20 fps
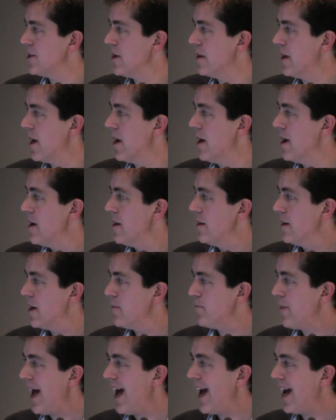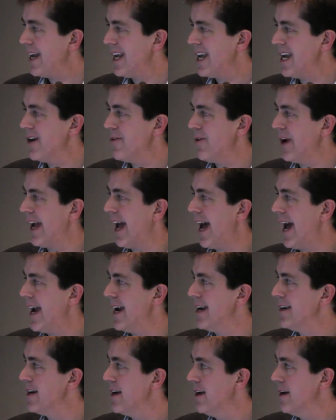so they're part hearing
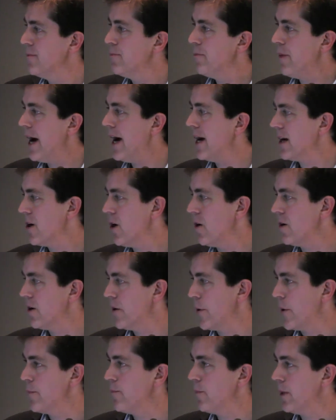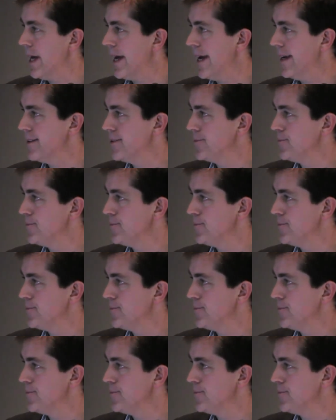aid, part cochlear implant.